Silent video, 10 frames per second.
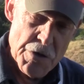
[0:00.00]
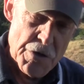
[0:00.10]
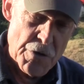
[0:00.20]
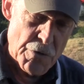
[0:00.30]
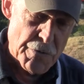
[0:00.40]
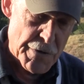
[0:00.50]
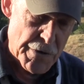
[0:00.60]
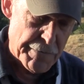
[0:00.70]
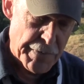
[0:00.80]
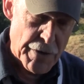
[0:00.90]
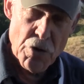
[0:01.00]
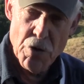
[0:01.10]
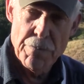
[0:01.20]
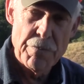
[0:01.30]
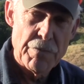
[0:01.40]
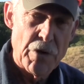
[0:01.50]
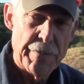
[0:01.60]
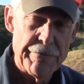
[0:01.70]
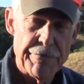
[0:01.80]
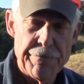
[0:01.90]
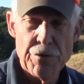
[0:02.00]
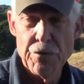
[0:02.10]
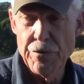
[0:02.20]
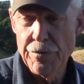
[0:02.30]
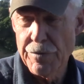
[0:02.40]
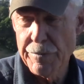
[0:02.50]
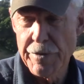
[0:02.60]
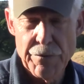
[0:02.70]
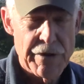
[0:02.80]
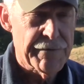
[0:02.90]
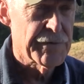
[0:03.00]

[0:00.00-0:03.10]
homemade food that my wife